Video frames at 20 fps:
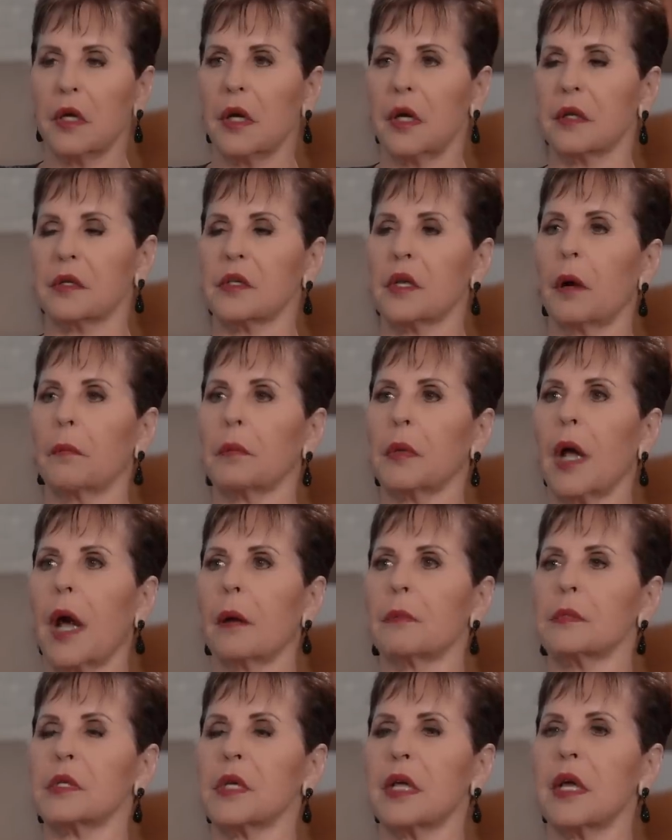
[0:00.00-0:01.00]
And
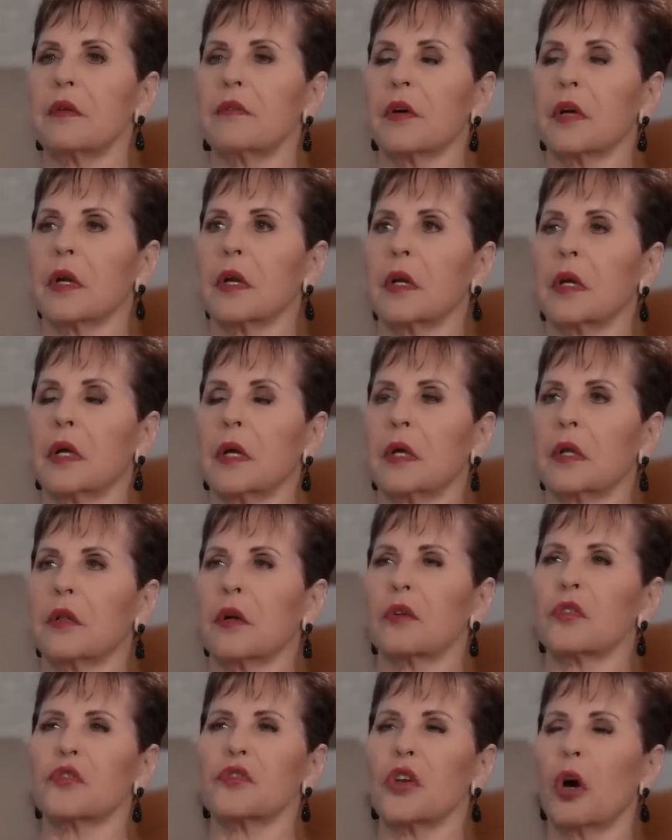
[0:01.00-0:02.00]
sometimes even,
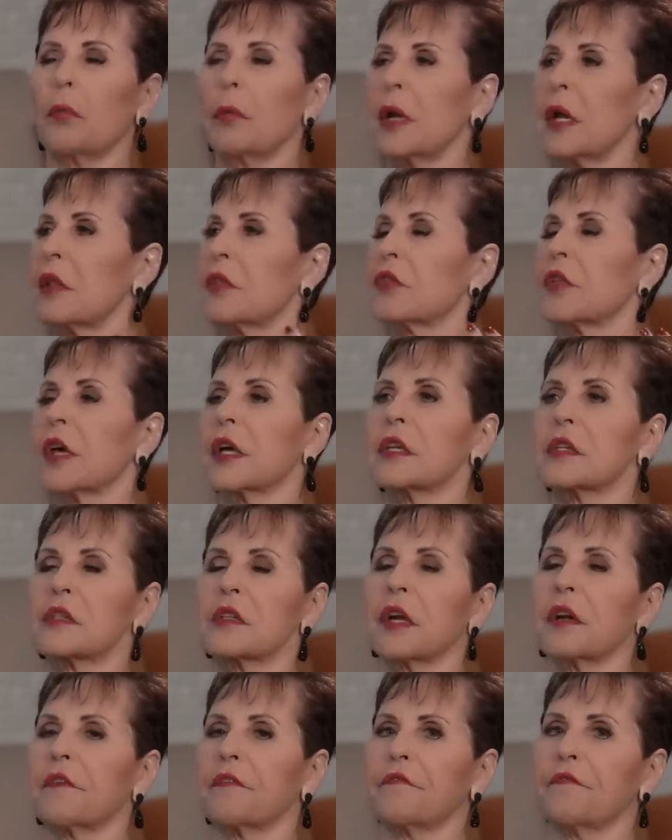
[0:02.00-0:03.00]
there's so many things
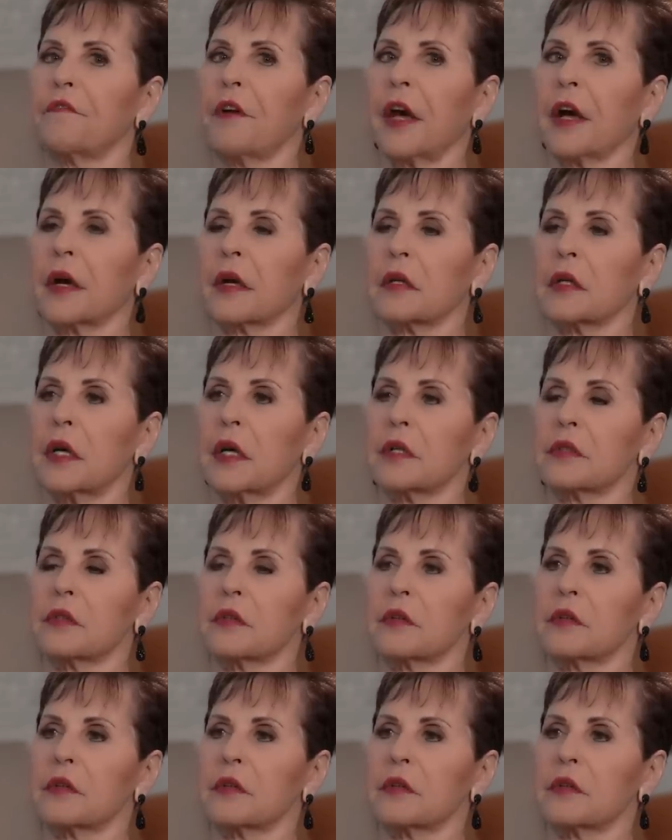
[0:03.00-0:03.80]
that affect us,